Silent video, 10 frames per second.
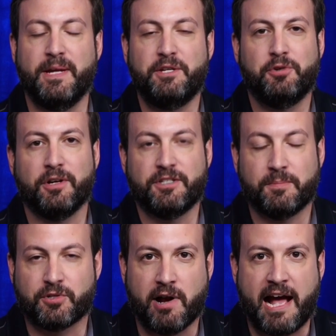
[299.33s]
Be sure to
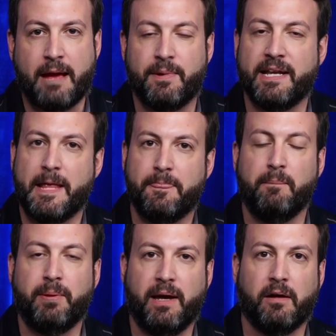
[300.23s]
subscribe and hit the
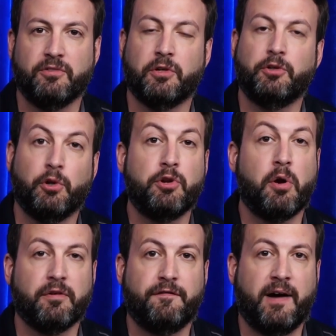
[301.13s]
bell so you're
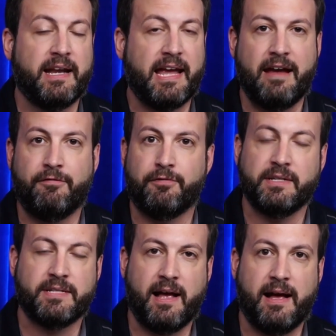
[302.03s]
notified
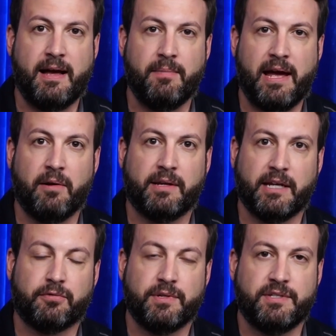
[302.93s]
every time
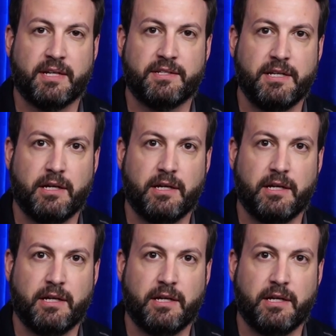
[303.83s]
Outkick 360